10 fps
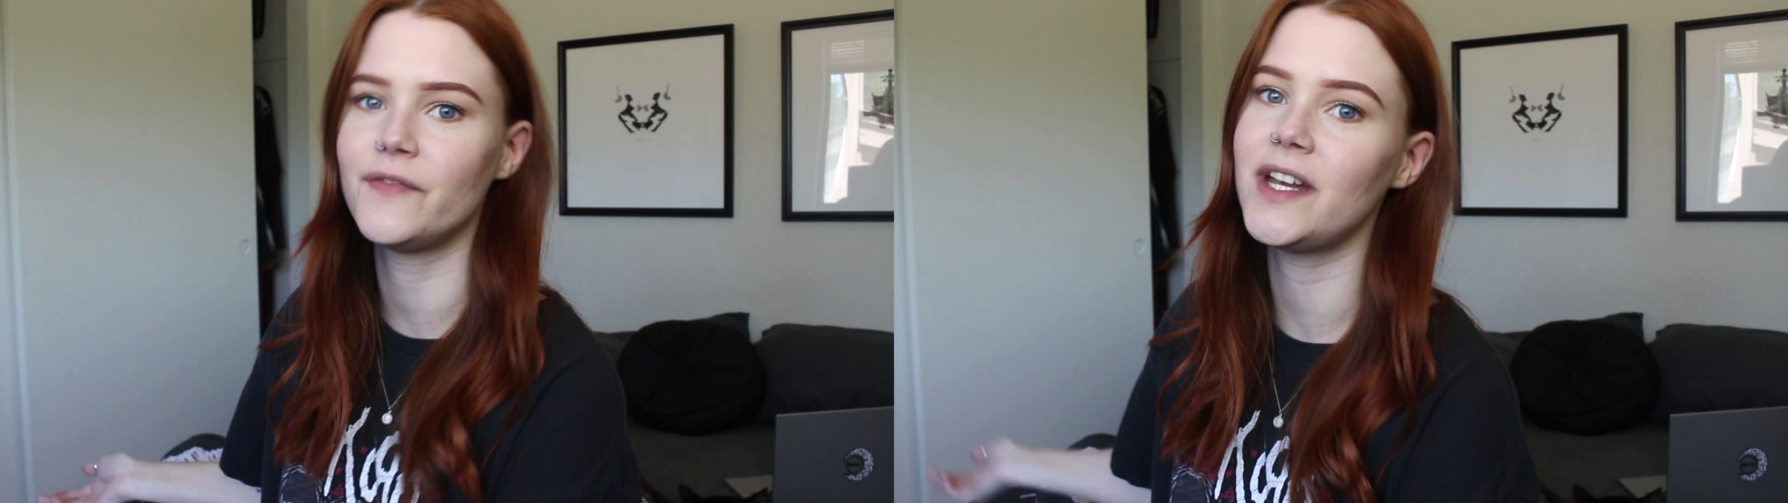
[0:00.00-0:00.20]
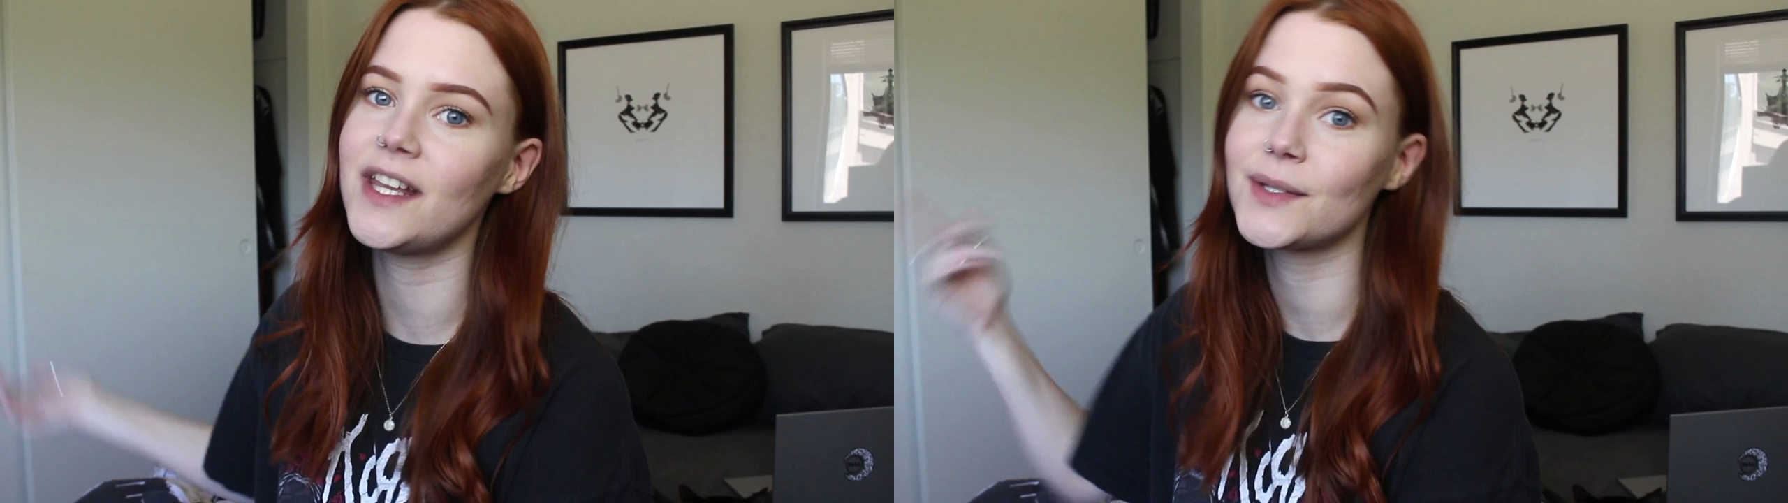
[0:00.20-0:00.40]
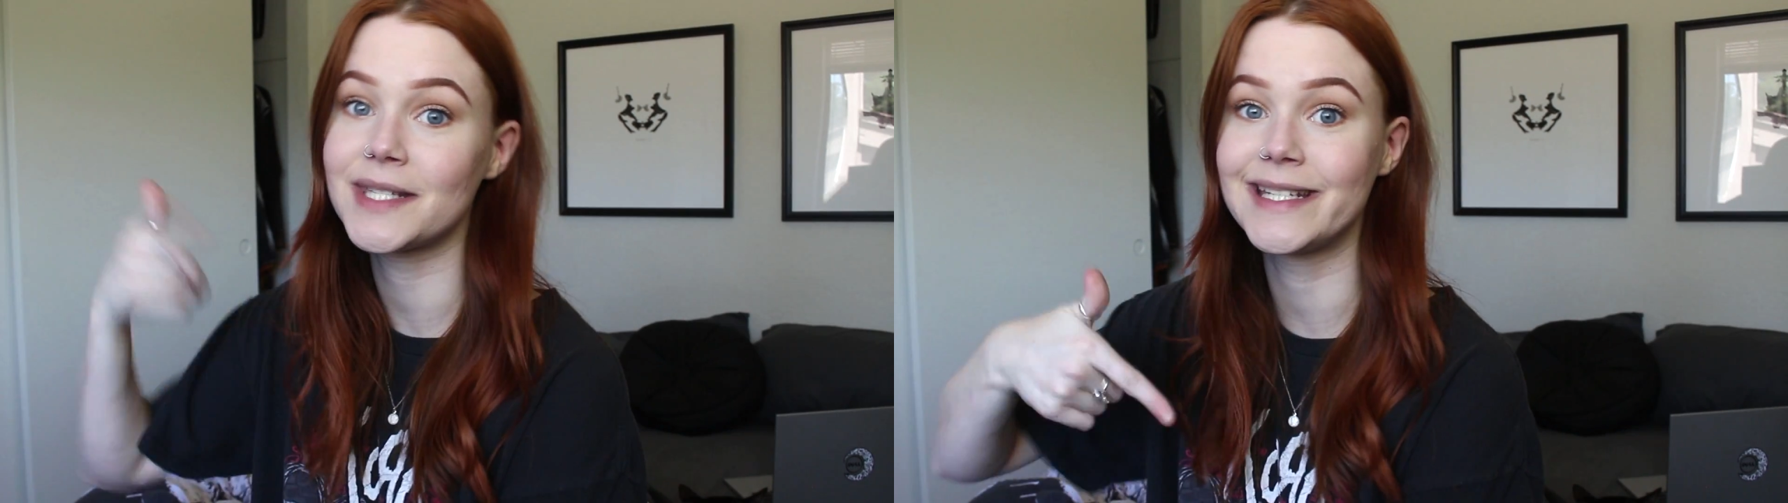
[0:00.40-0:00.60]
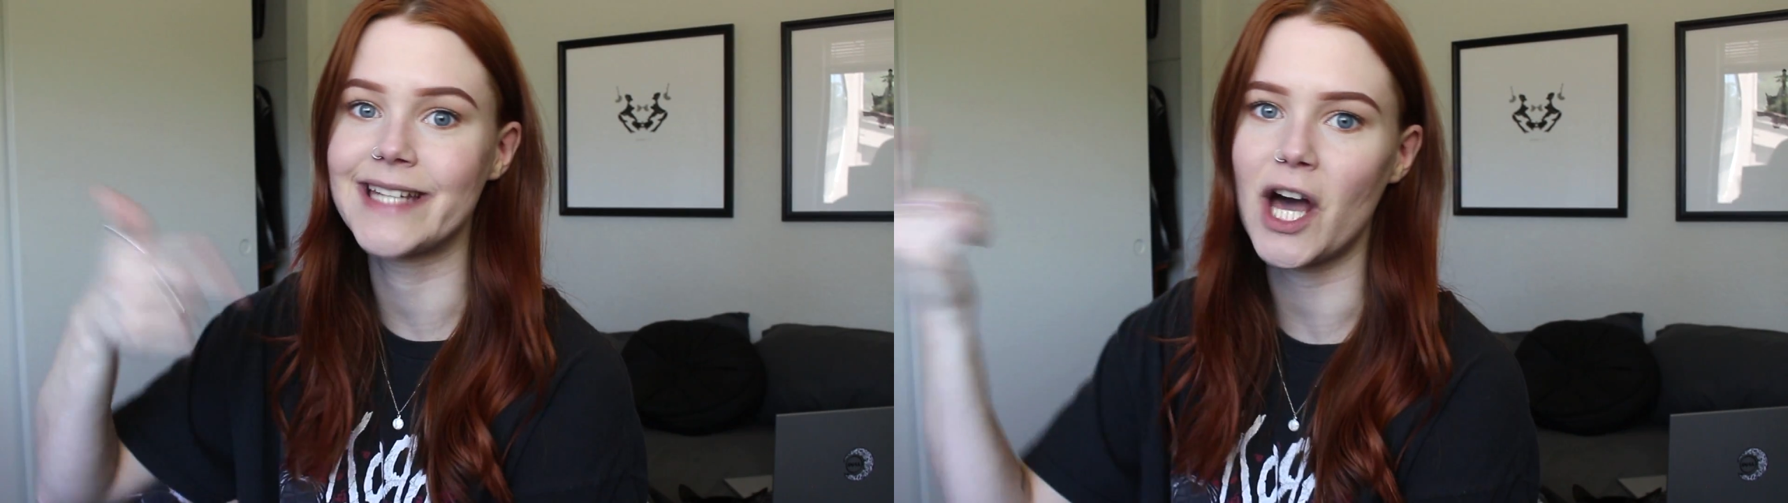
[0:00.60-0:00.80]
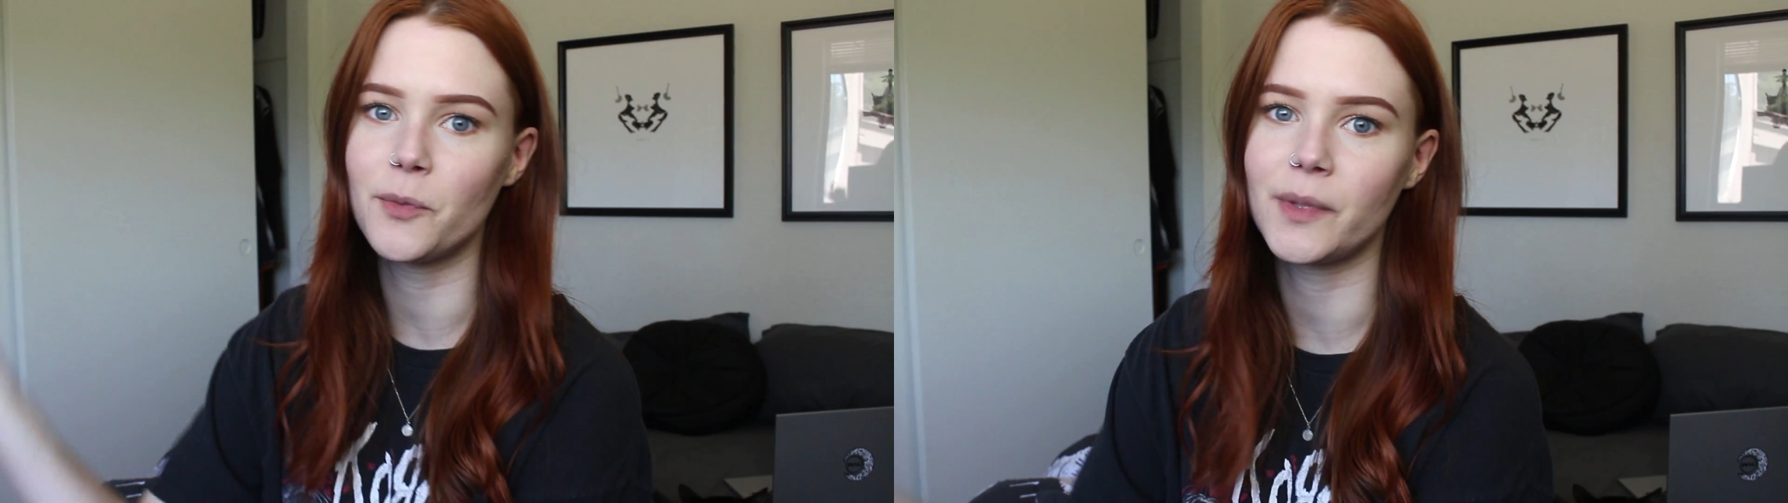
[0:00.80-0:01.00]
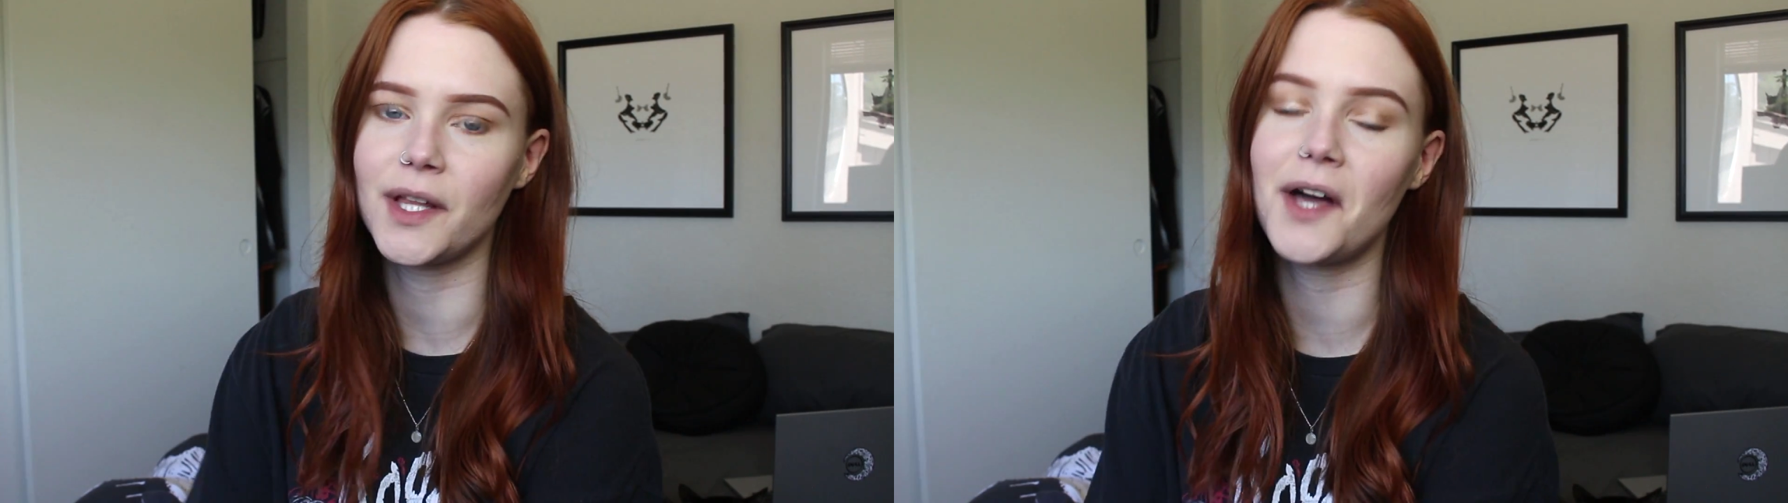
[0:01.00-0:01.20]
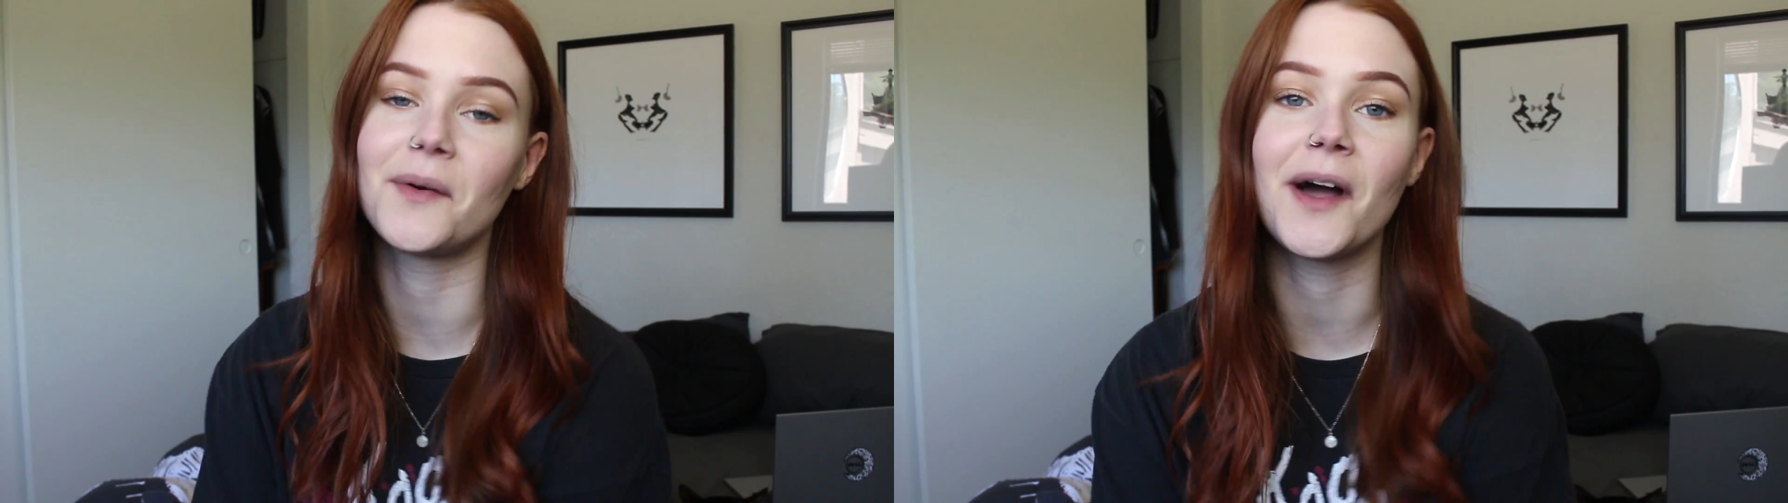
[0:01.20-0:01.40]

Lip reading: videos down below.